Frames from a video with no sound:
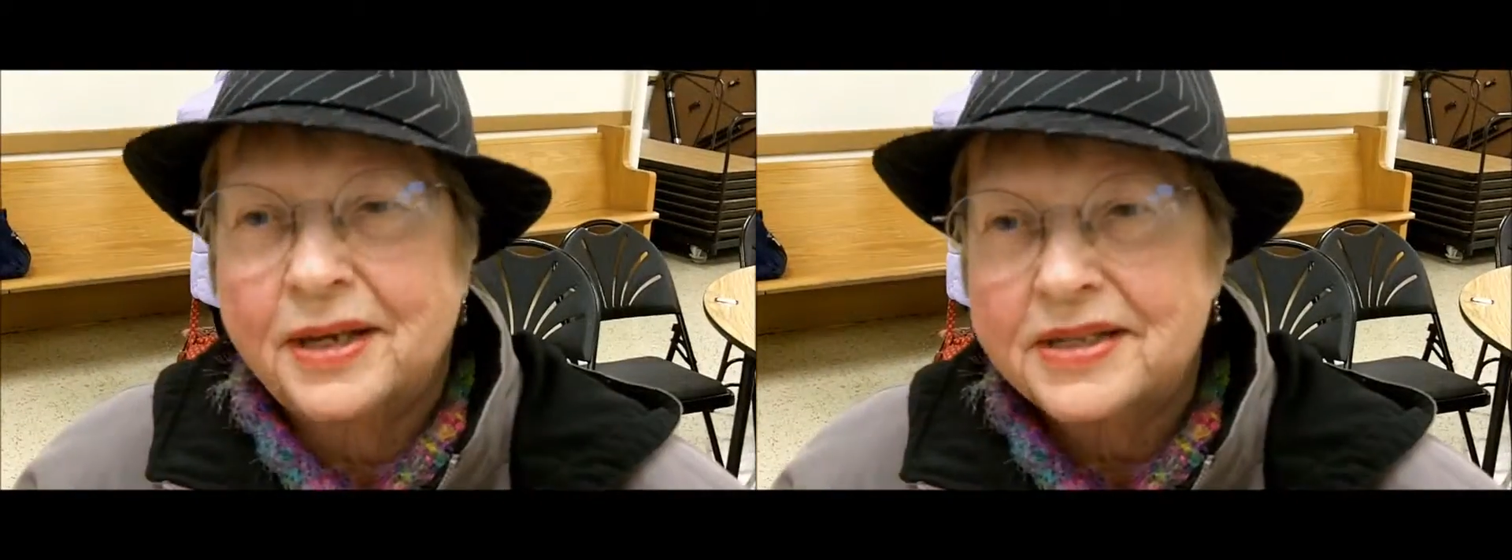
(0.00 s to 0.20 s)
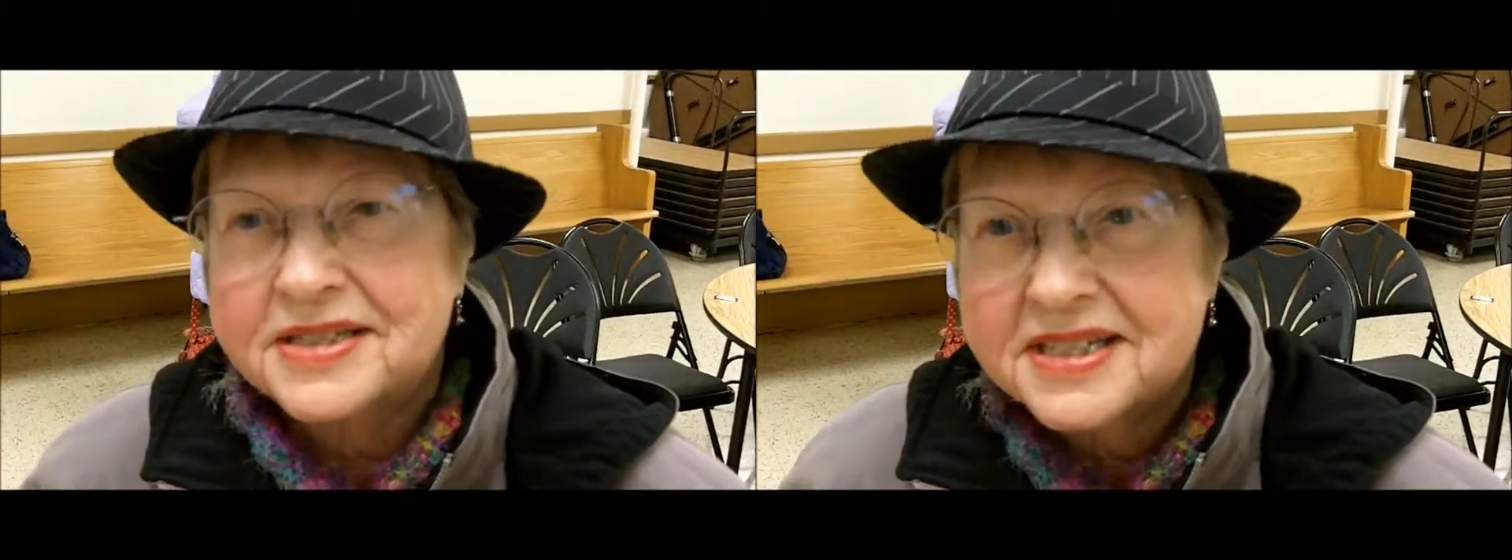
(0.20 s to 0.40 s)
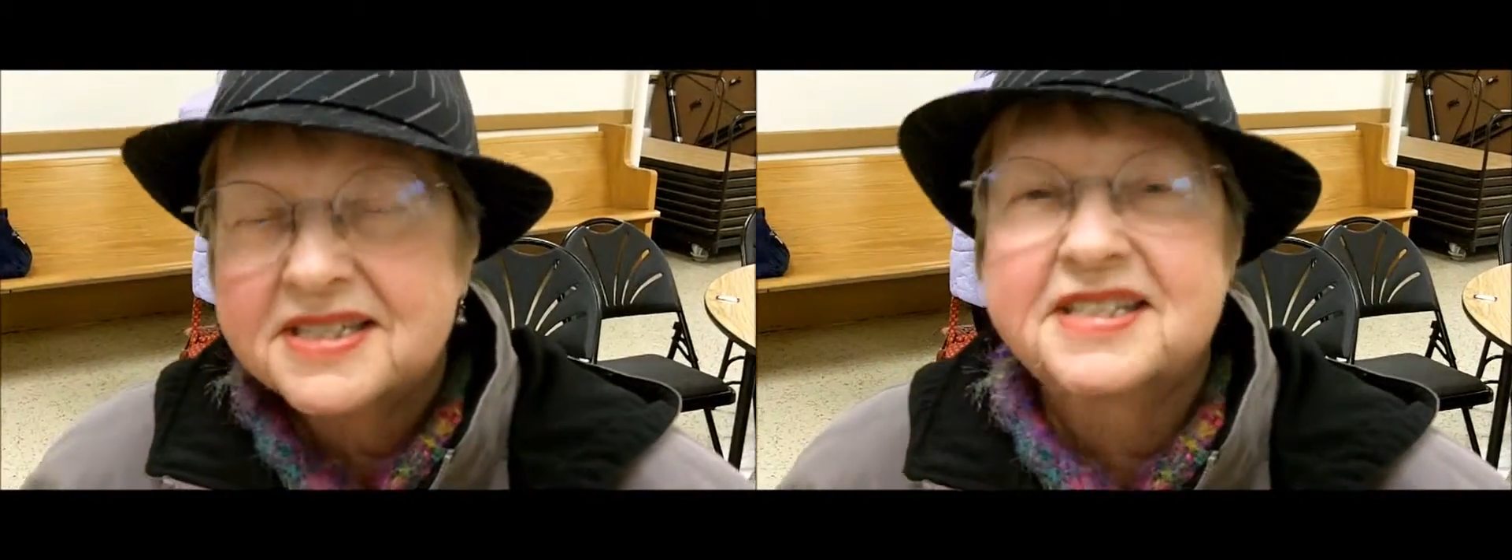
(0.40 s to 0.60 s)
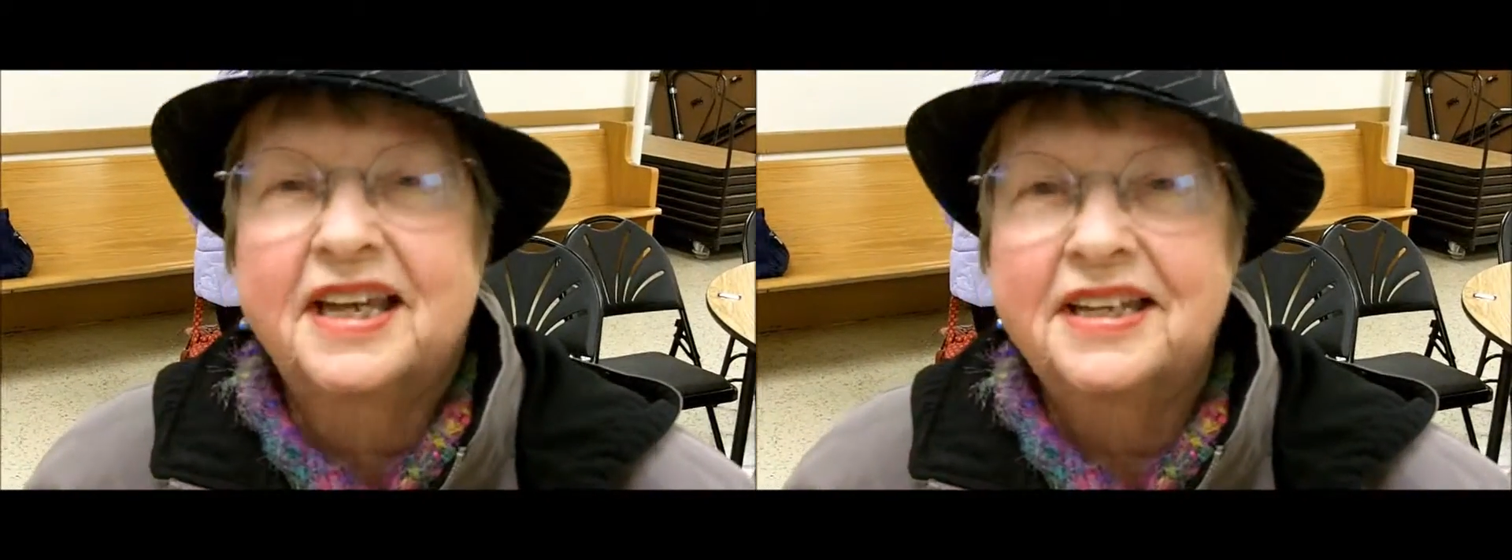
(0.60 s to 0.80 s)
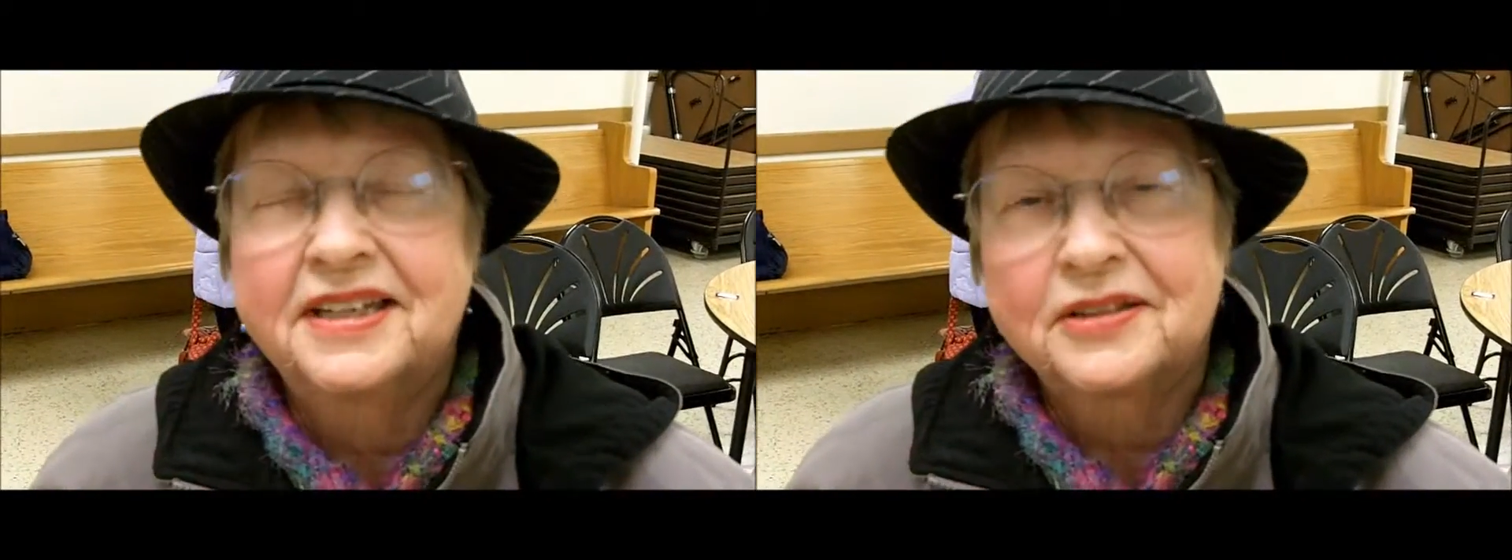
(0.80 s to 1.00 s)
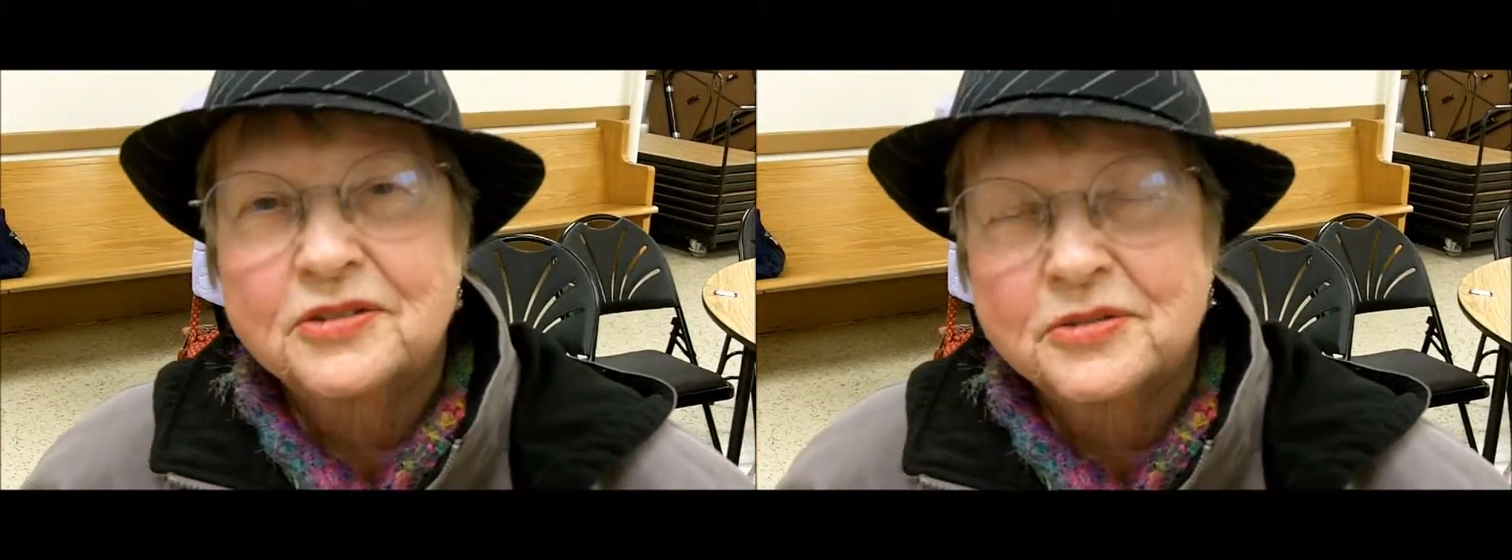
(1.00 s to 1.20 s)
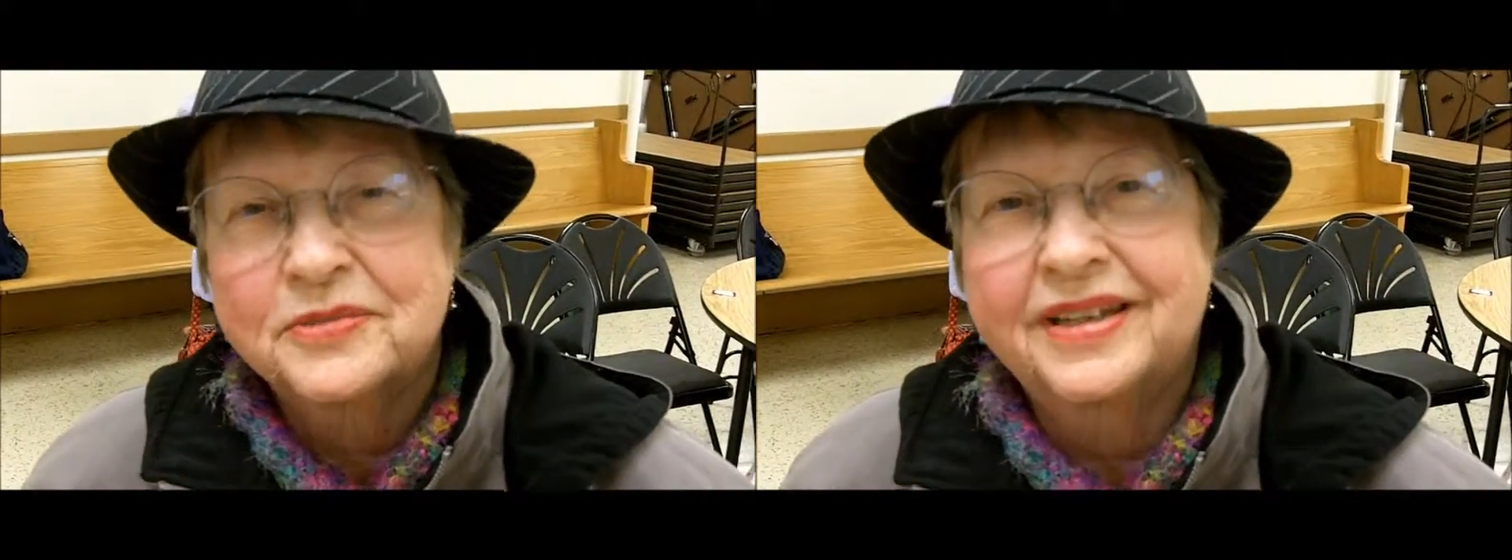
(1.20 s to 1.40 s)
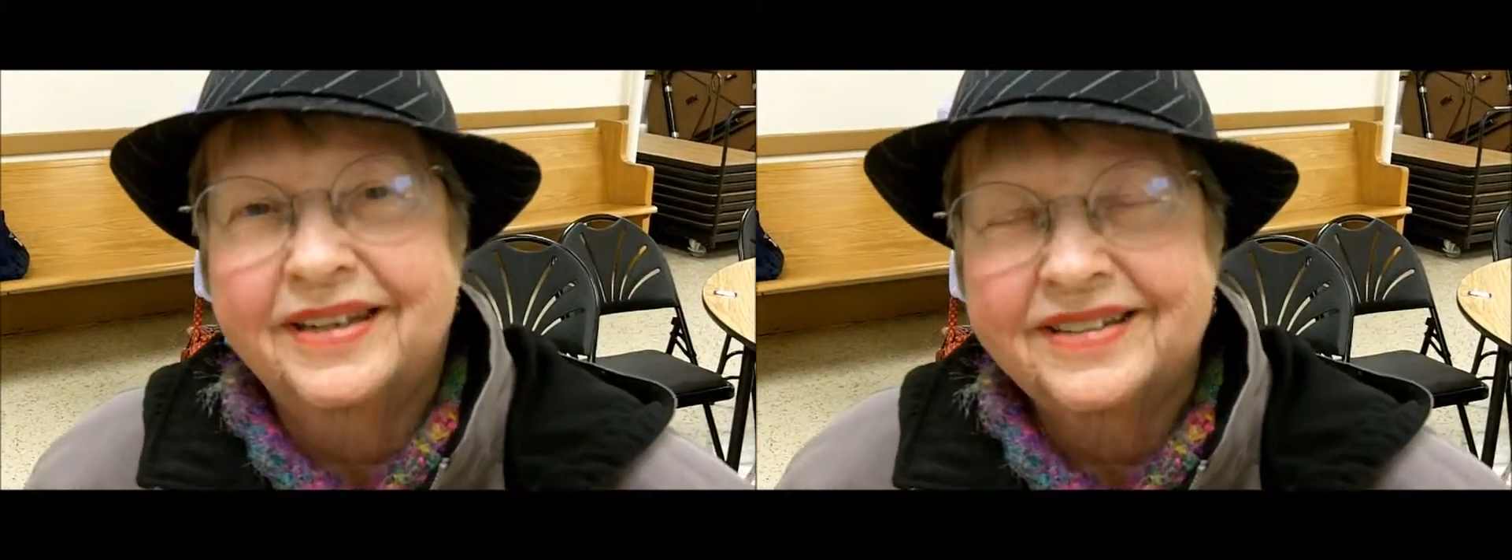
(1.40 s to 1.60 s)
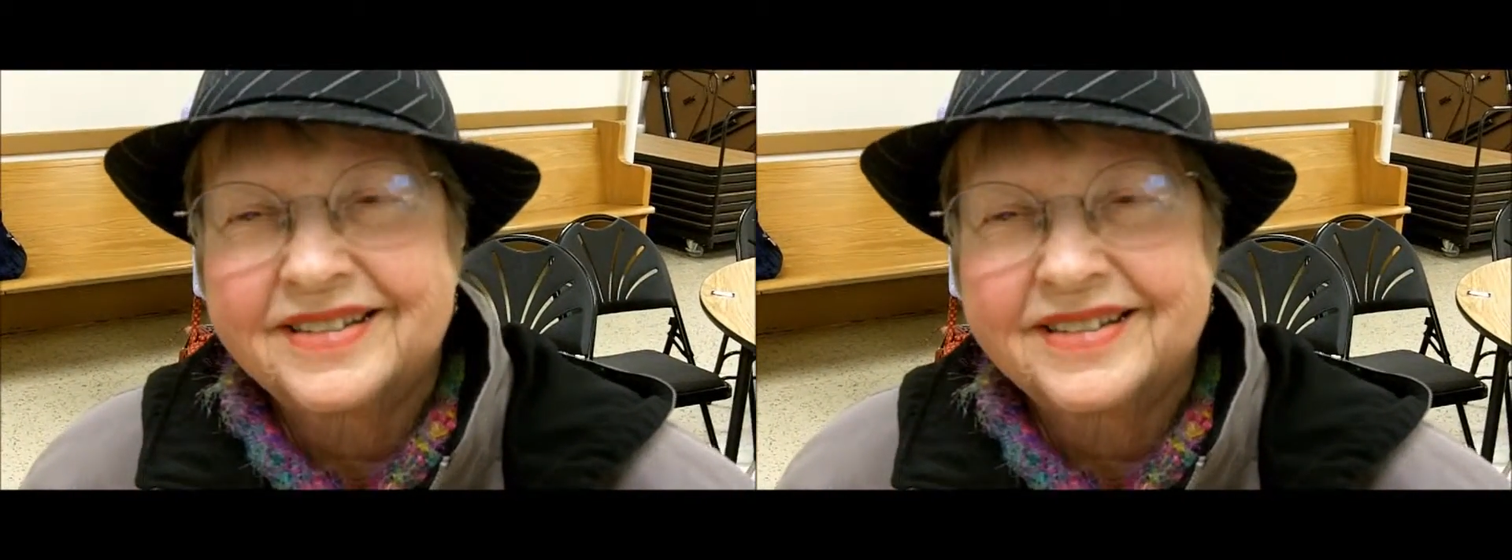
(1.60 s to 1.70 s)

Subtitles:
It's exciting to me